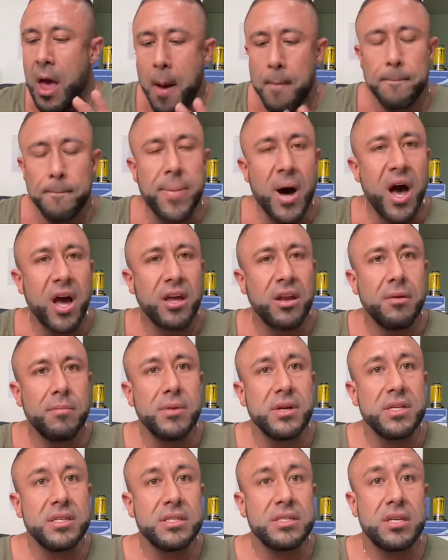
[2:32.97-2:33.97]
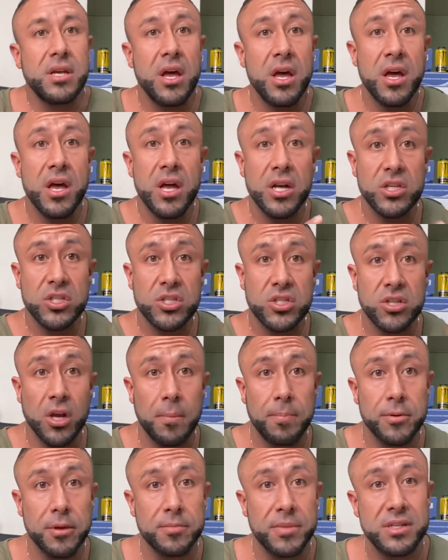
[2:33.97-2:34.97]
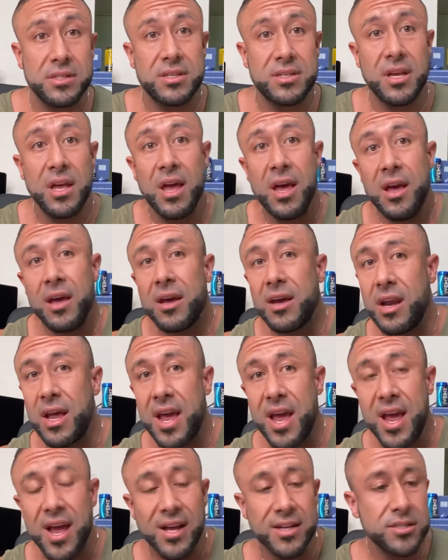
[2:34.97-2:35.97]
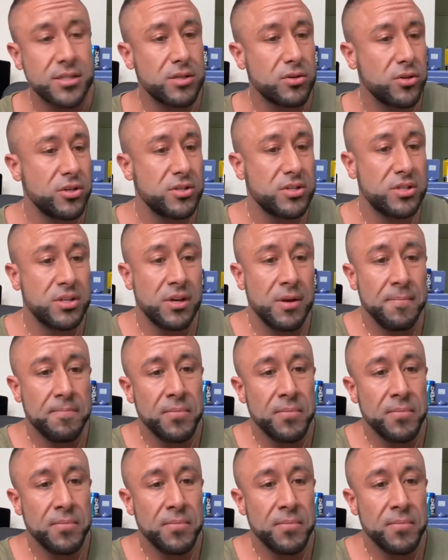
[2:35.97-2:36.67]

vitamins, supplements, enhancers,